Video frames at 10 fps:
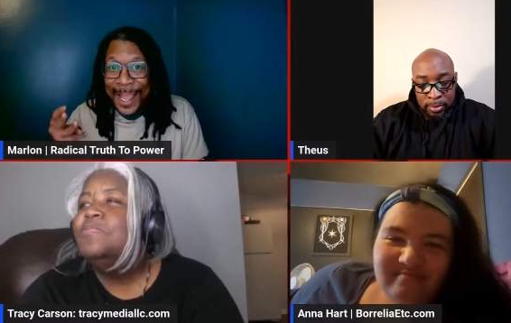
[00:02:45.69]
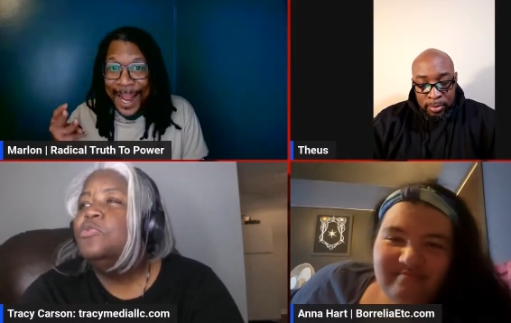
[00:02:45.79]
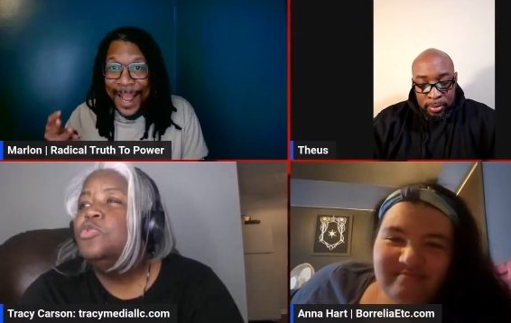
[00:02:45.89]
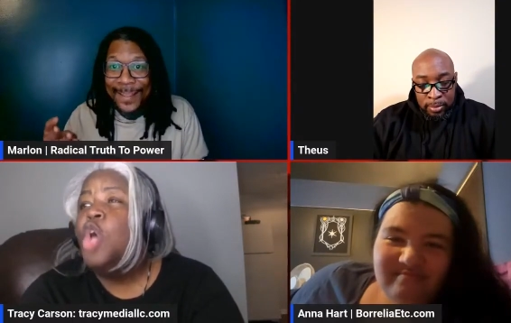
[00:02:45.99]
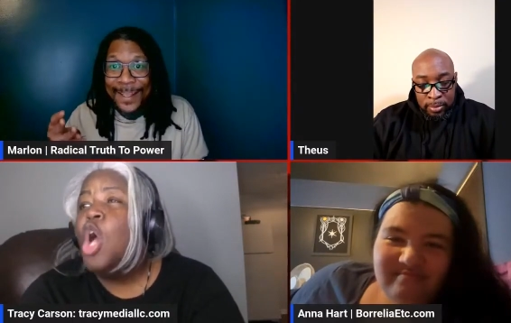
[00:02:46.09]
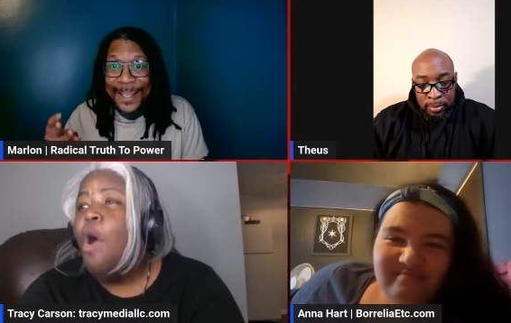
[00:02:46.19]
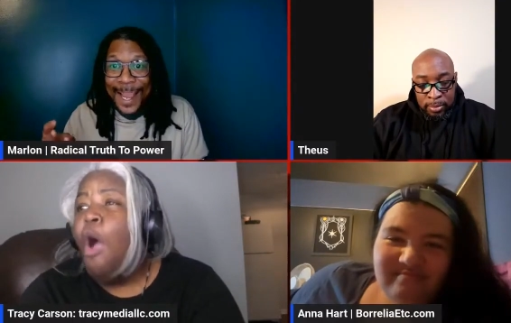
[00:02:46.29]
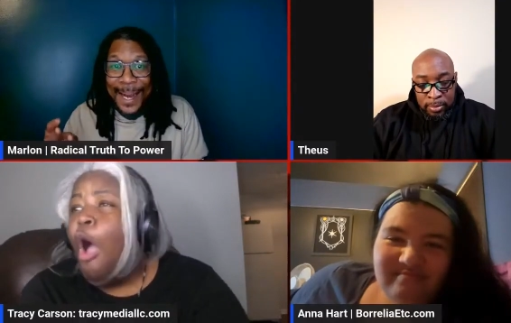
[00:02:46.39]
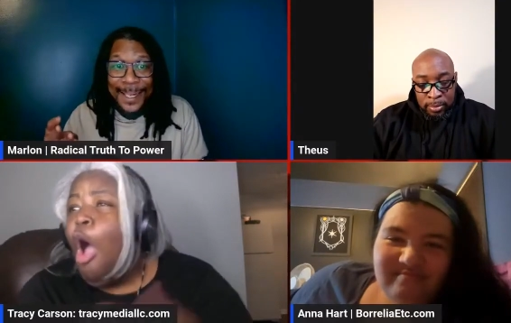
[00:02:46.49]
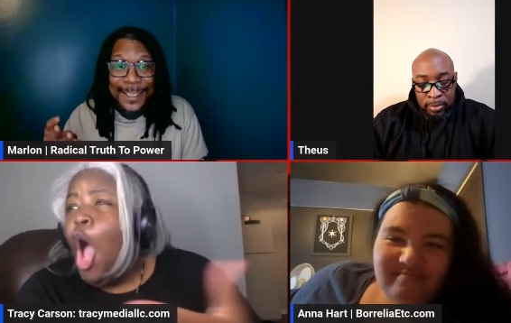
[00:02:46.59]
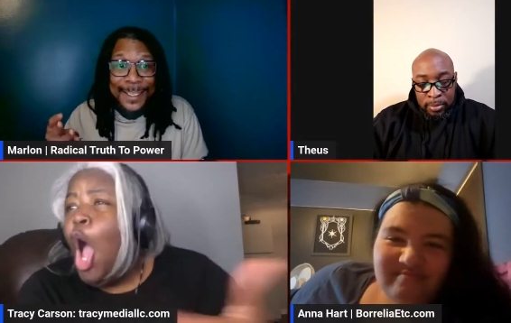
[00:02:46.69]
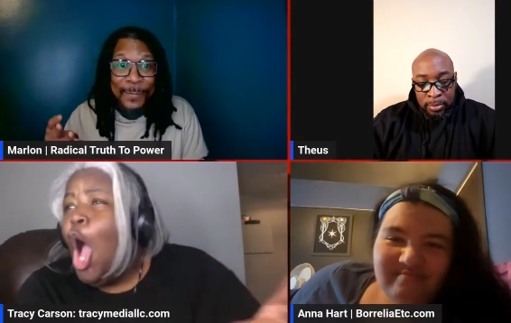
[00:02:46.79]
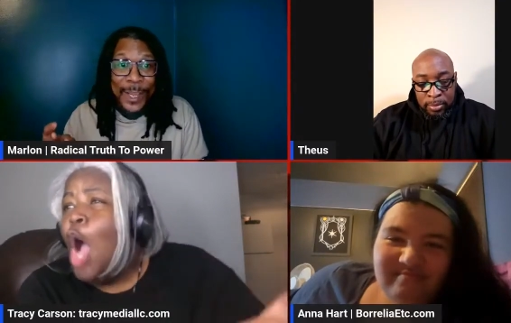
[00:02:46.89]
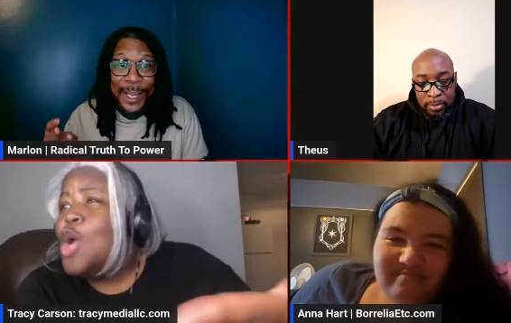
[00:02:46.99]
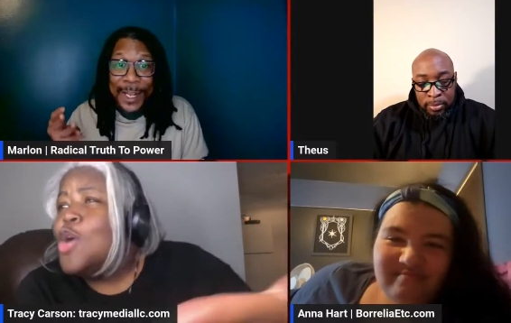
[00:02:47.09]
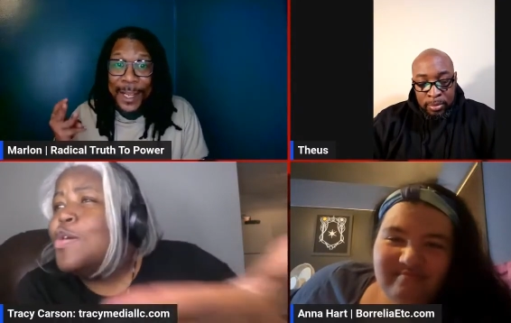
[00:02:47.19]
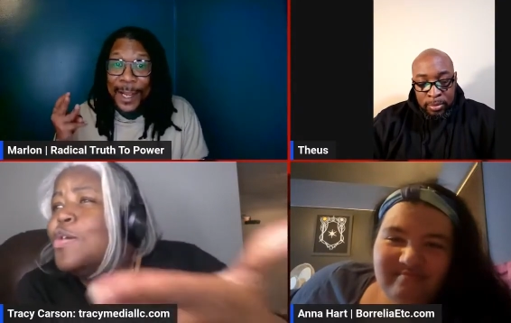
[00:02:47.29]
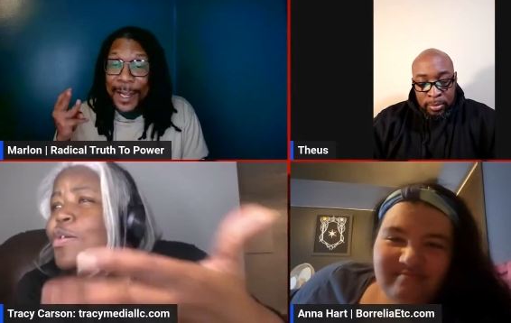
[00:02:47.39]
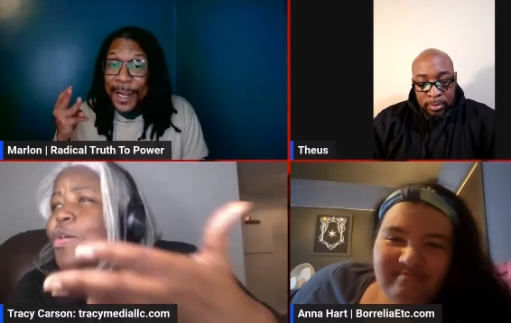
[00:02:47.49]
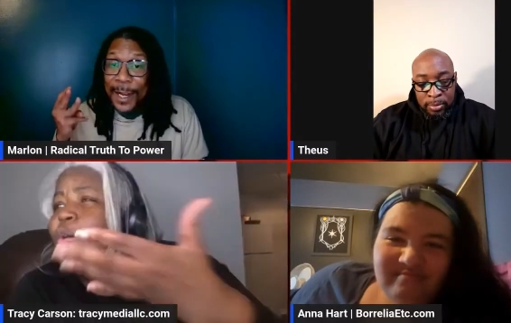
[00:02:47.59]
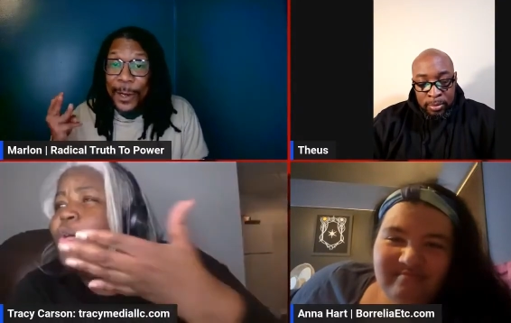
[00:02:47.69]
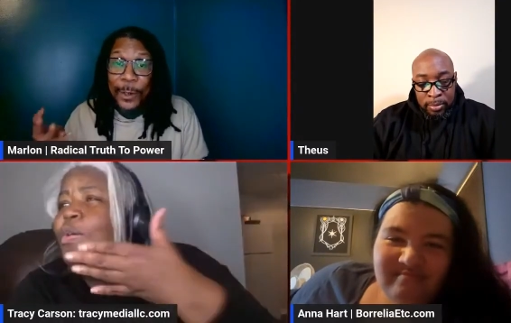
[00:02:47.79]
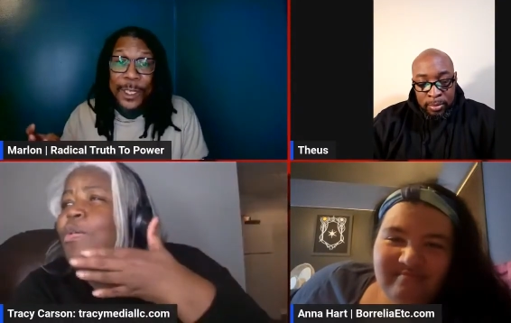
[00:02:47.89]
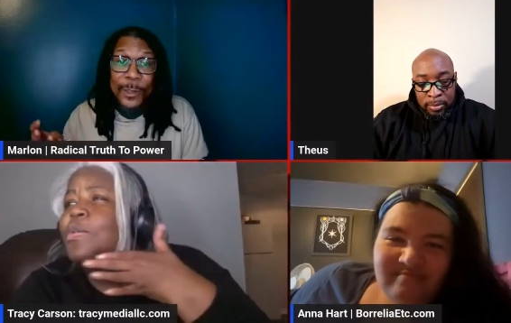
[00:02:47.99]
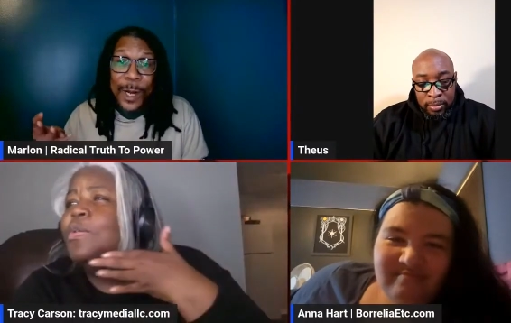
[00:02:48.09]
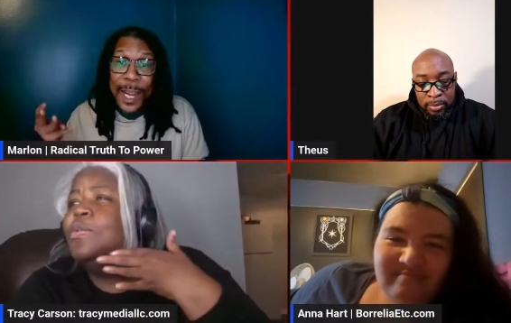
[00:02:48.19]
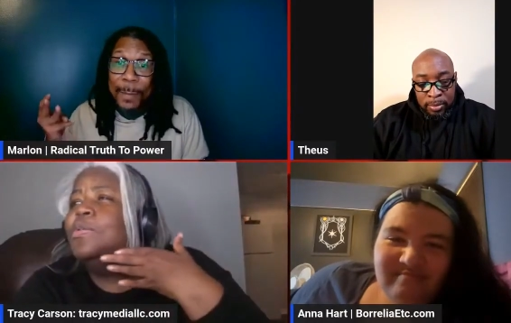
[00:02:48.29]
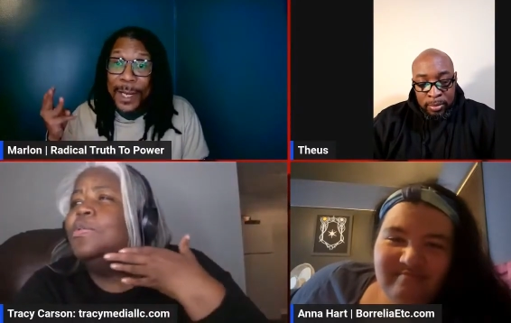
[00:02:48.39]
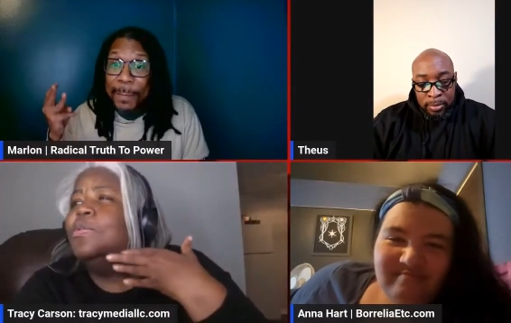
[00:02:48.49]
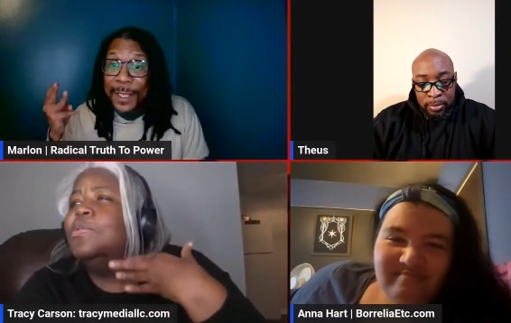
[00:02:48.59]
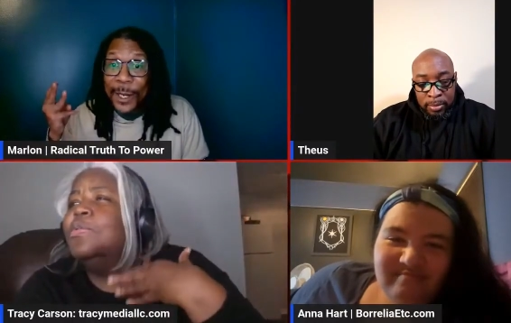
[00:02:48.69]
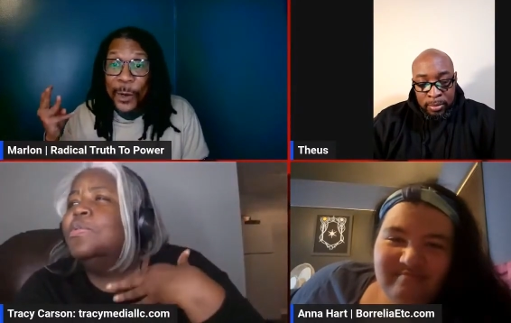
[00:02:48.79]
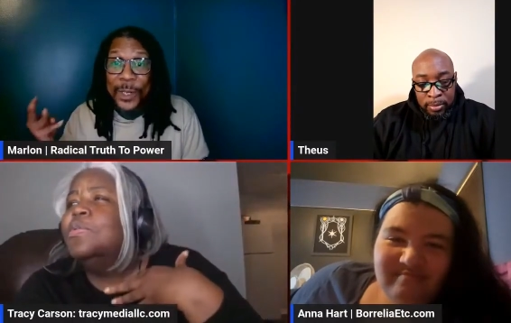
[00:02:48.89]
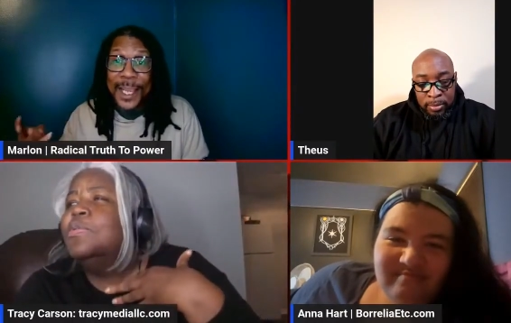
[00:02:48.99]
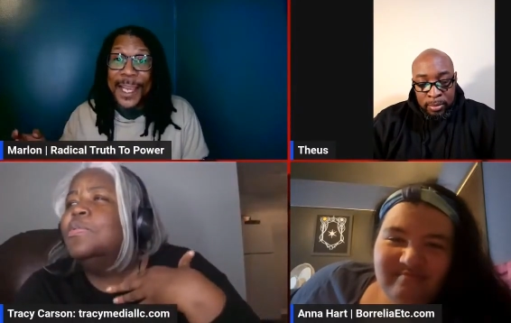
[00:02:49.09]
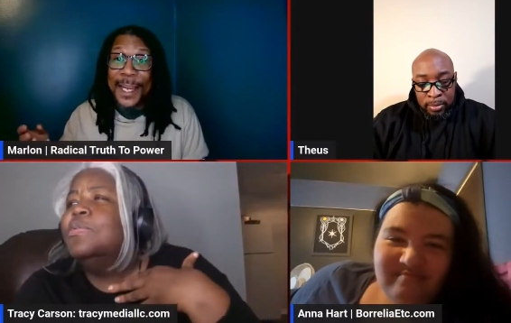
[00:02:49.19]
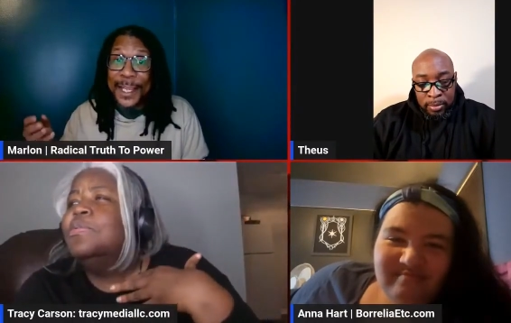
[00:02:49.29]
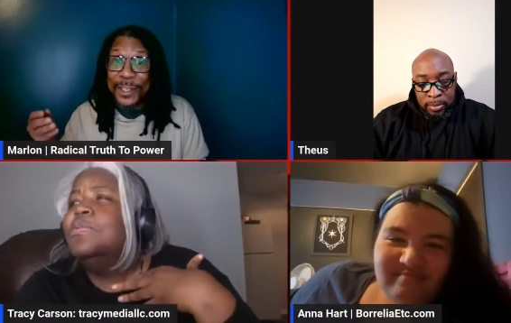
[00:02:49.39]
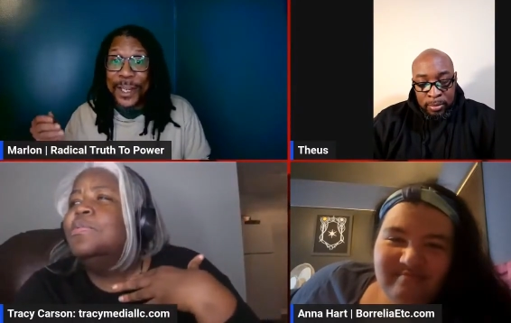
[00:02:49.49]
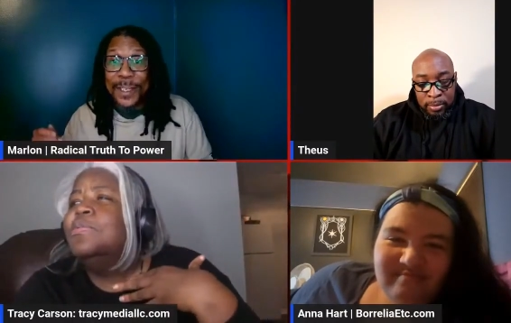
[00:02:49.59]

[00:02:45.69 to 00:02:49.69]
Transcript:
Speaker 1: And after that, I just went, Holy crap, let me go ahead and